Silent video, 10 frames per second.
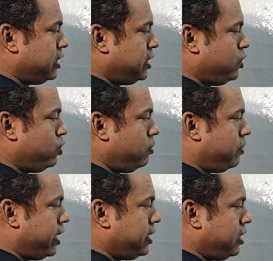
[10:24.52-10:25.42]
Q
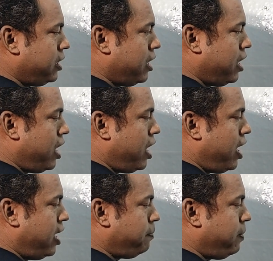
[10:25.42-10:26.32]
by
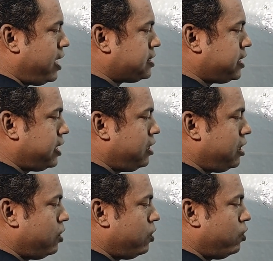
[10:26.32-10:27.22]
R plus L
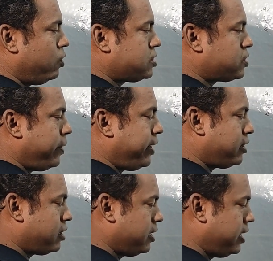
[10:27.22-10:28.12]
whole square.